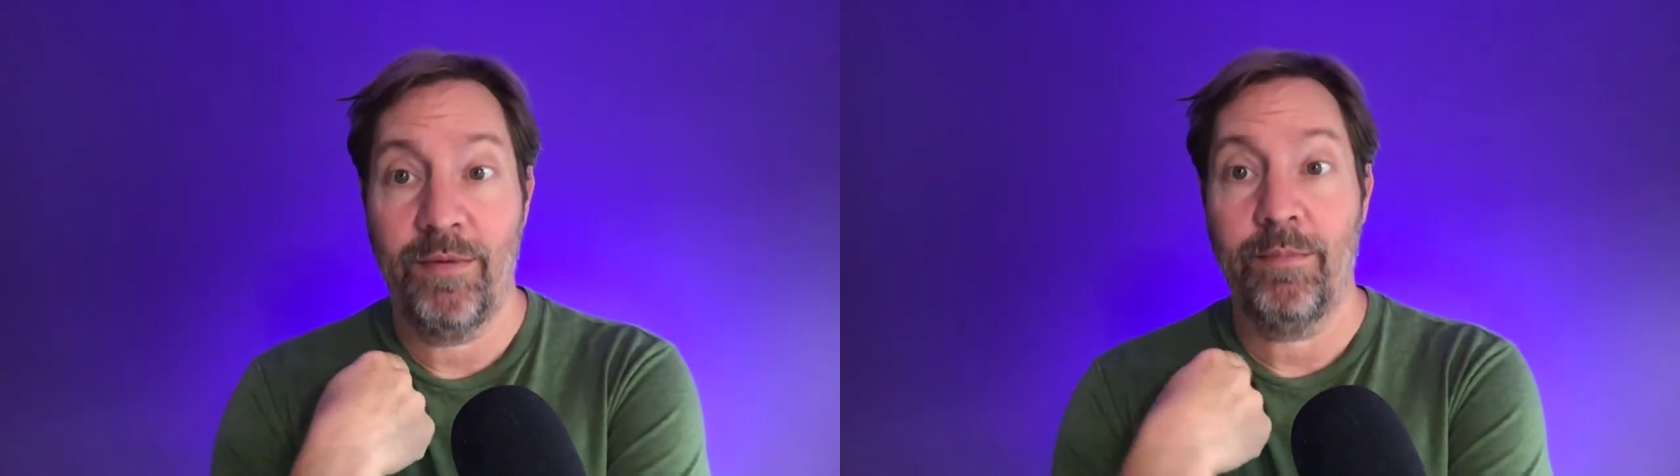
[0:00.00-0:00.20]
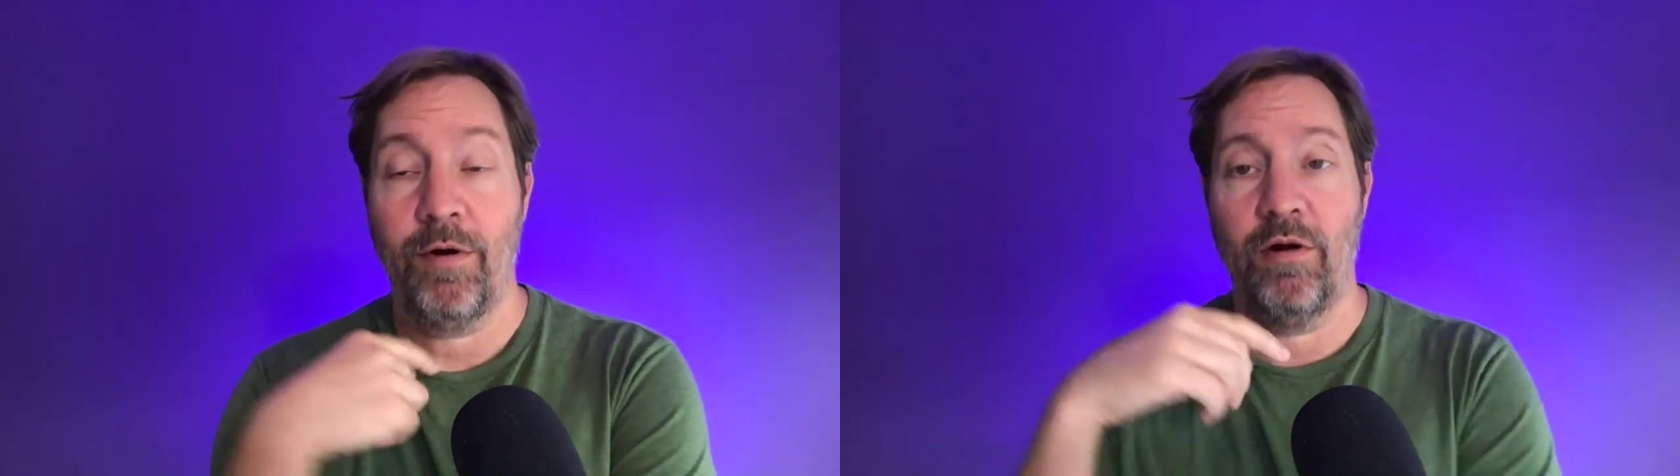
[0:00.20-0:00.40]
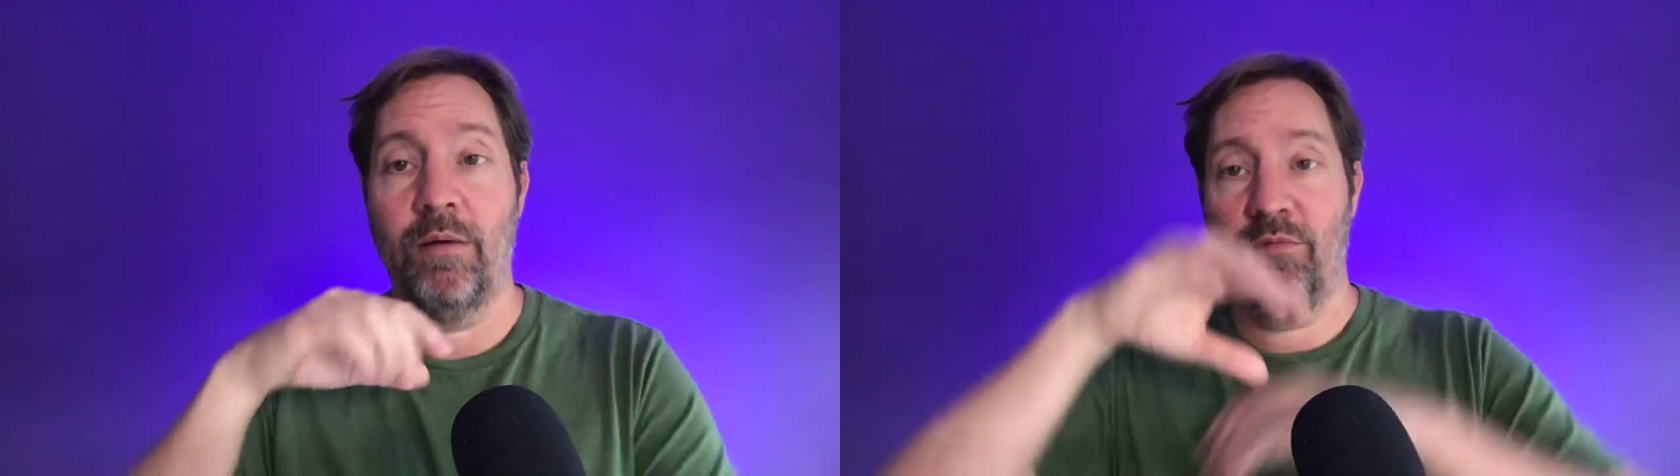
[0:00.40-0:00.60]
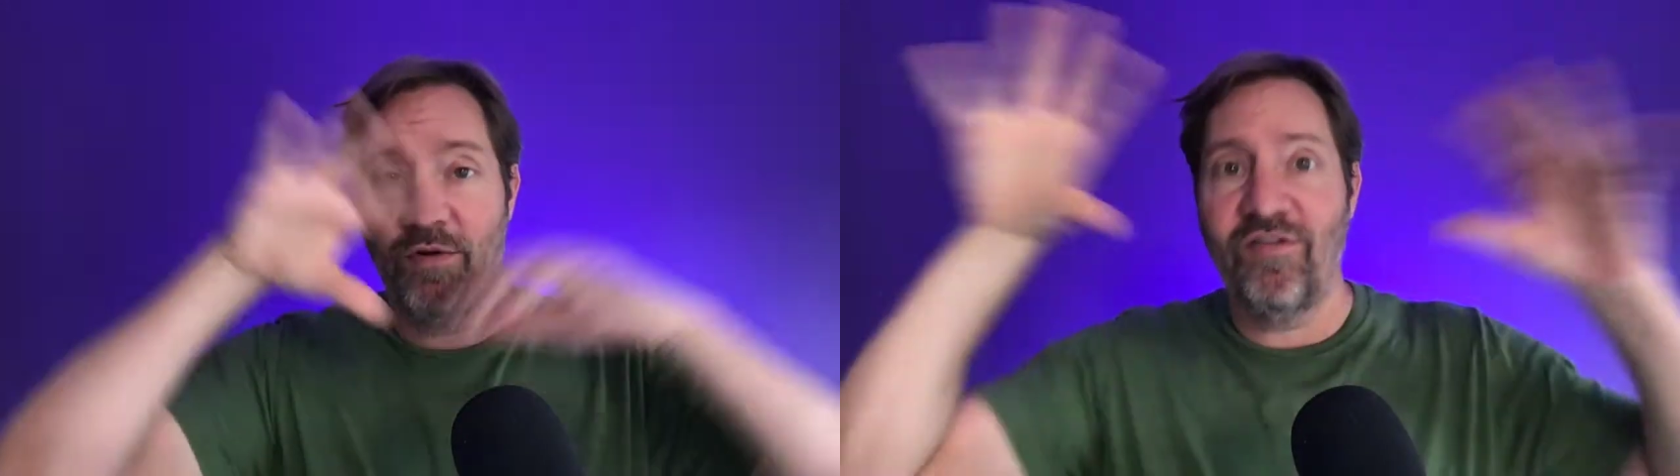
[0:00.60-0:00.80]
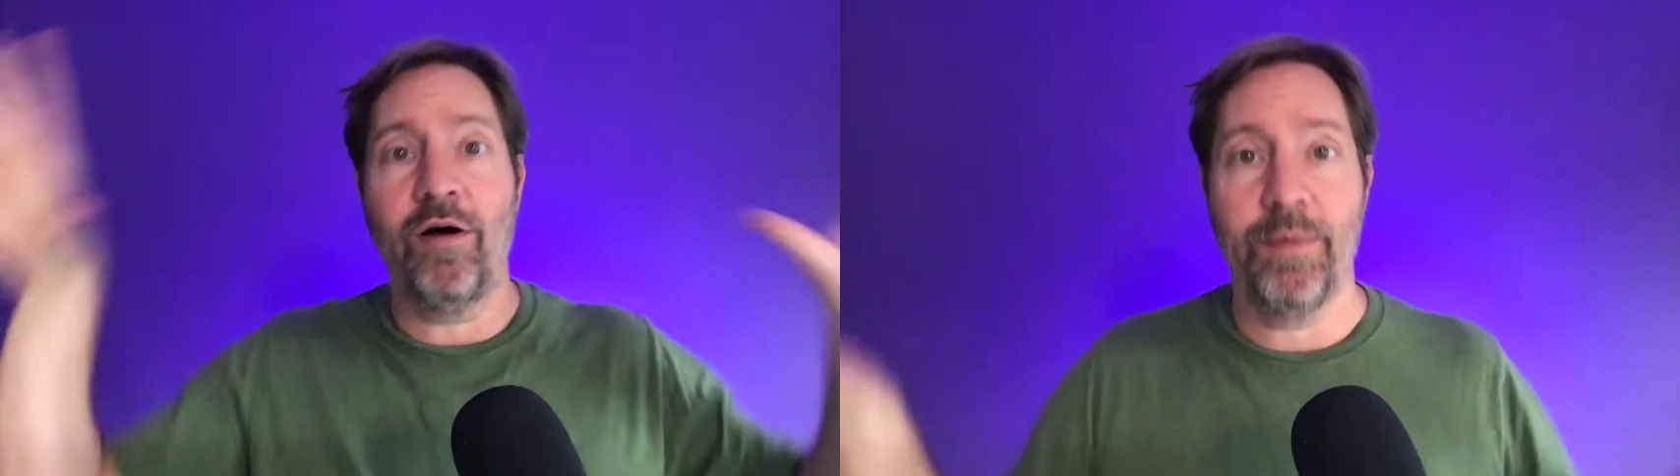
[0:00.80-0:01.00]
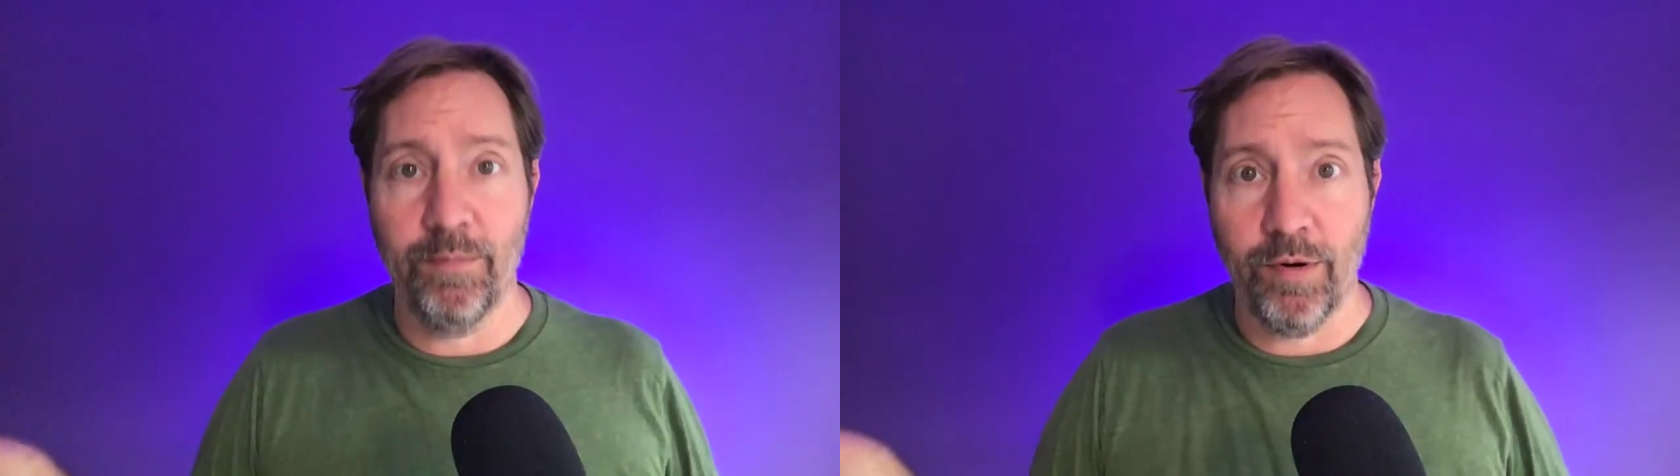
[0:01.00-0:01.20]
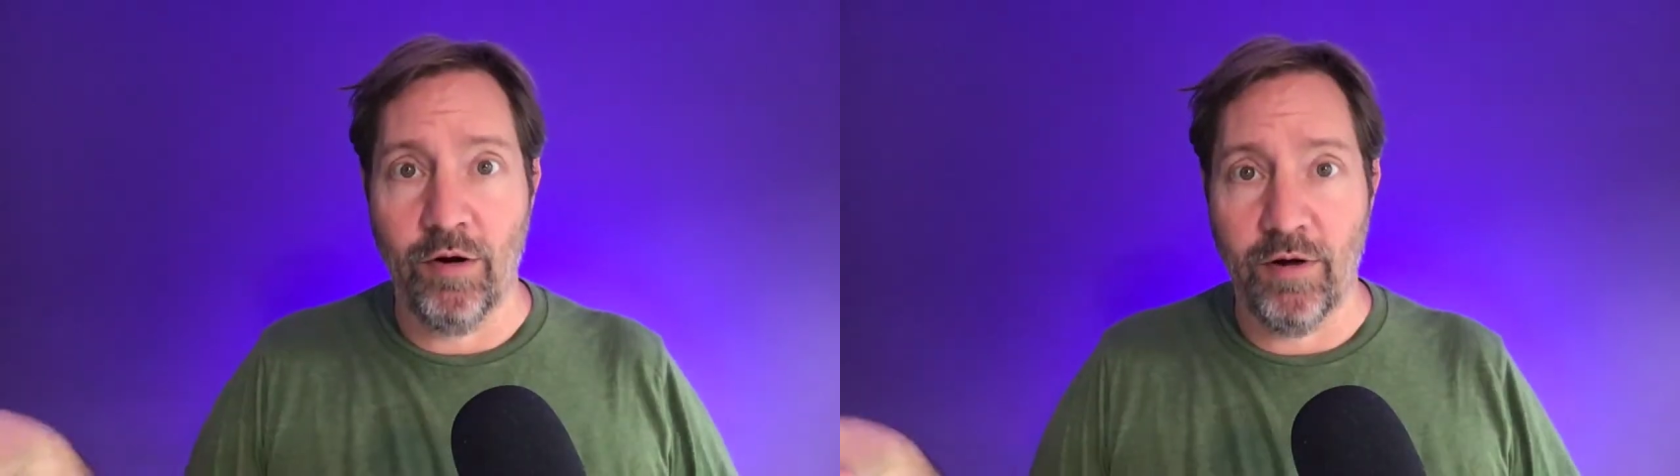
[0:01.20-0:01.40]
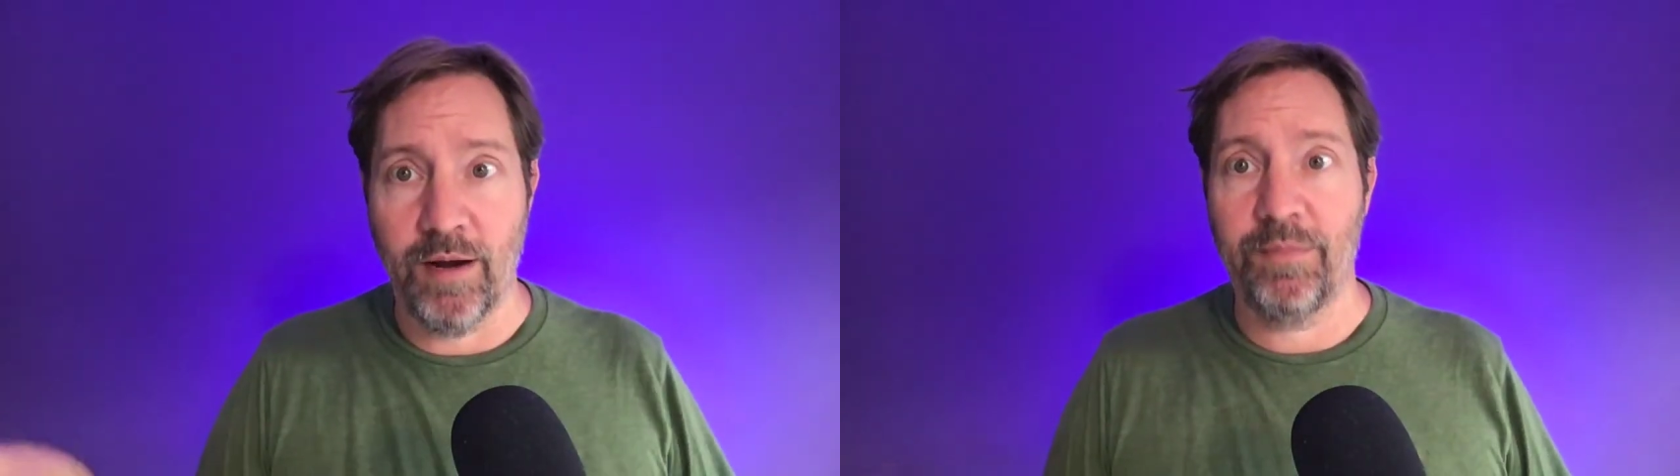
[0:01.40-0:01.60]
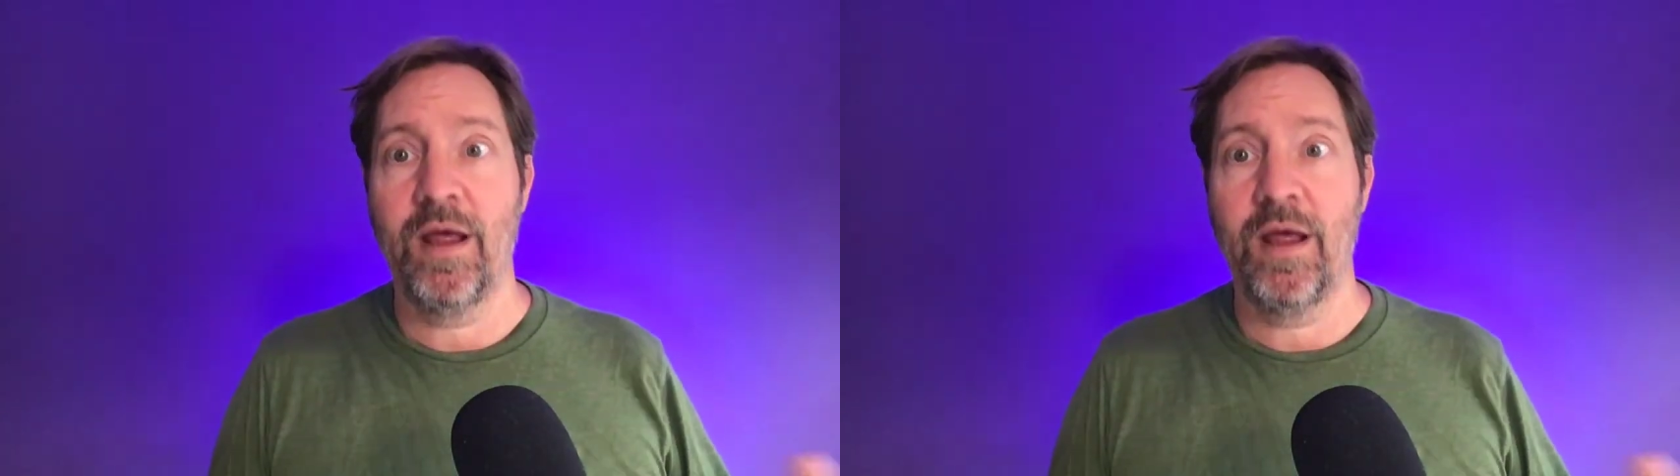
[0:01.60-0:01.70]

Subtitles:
programmed, we've all been programmed.